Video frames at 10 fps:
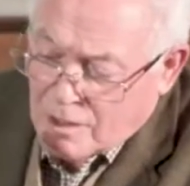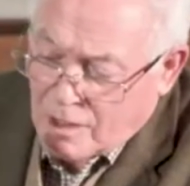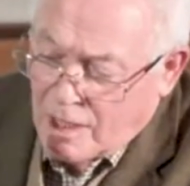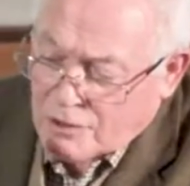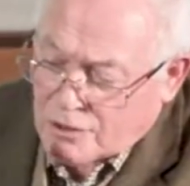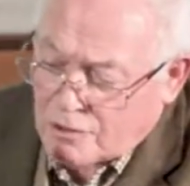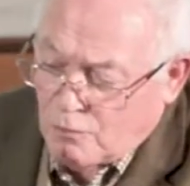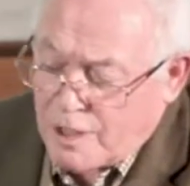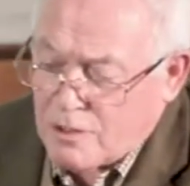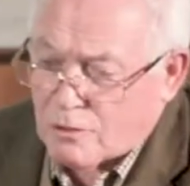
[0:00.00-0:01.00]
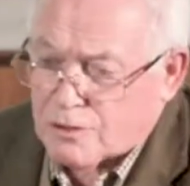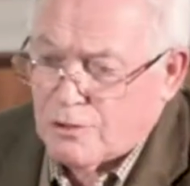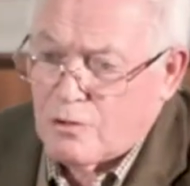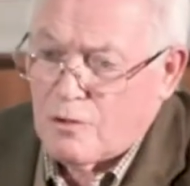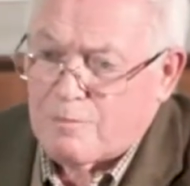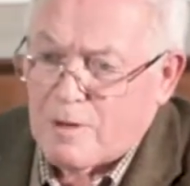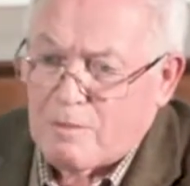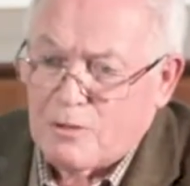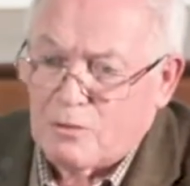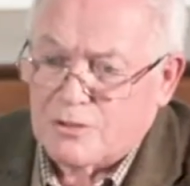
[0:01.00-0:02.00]
last week or two, you've
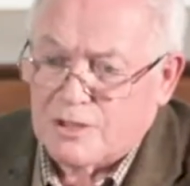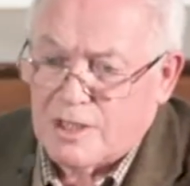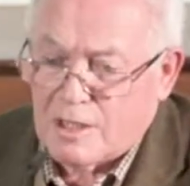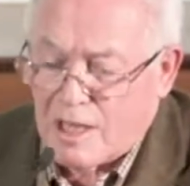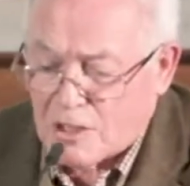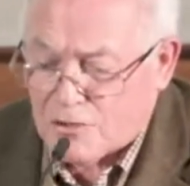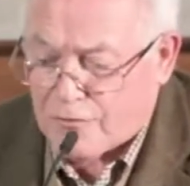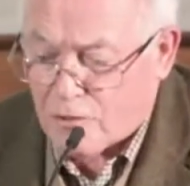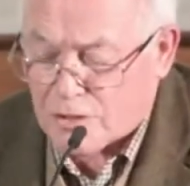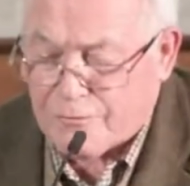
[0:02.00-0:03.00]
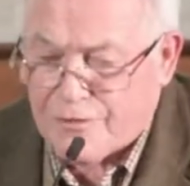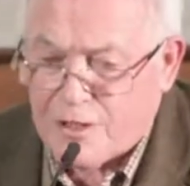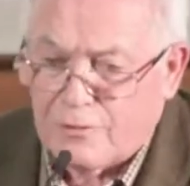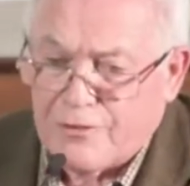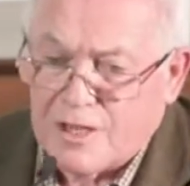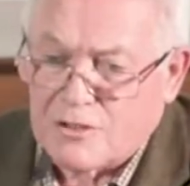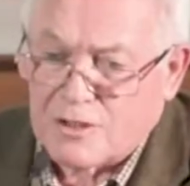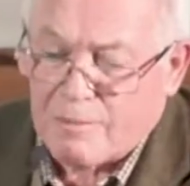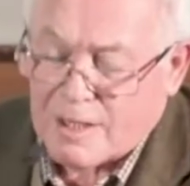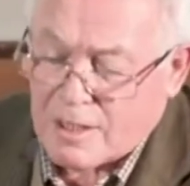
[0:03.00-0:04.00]
probably all seen large flocks of fieldfares
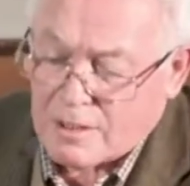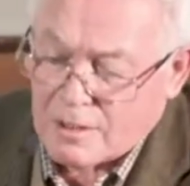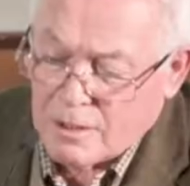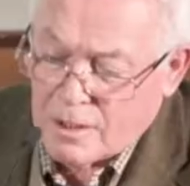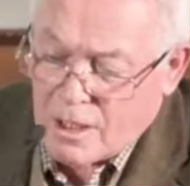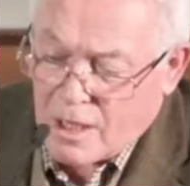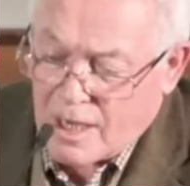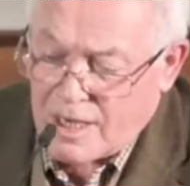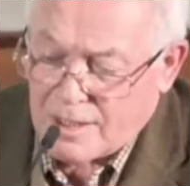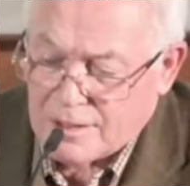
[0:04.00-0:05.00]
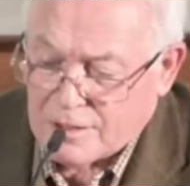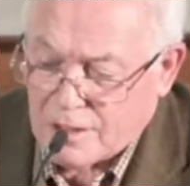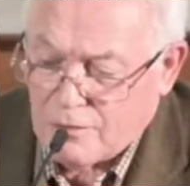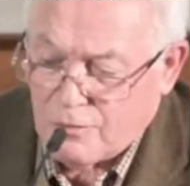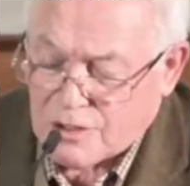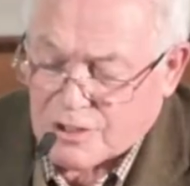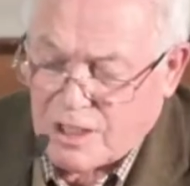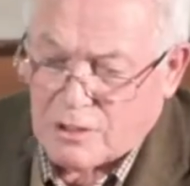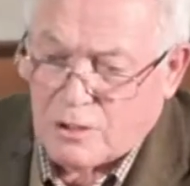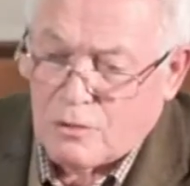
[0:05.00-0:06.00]
coming in, and which
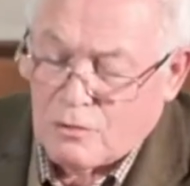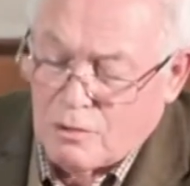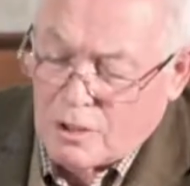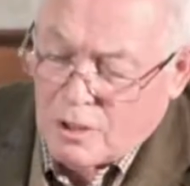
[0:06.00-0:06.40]
they do.